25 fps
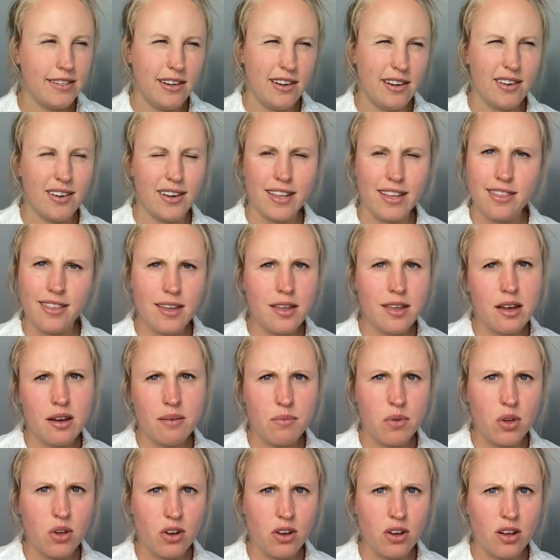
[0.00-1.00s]
I think
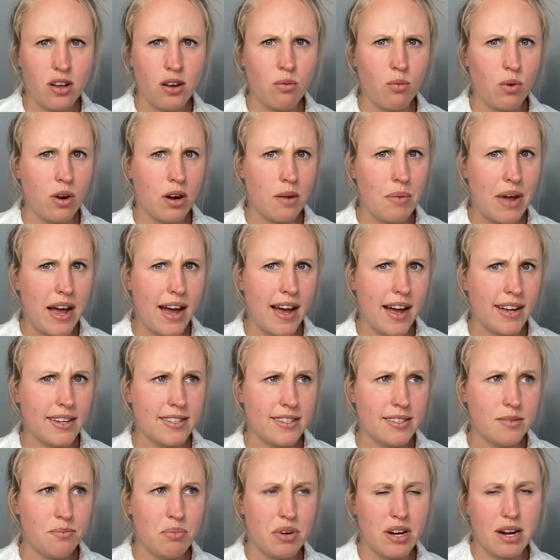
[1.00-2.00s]
I'm good where I'm
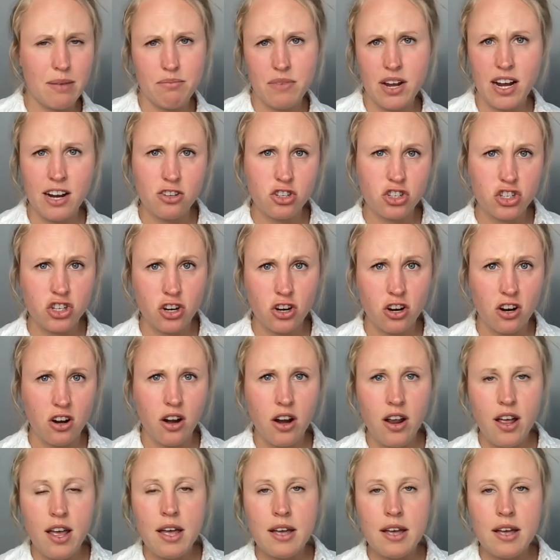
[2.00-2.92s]
at, but I'm not sure.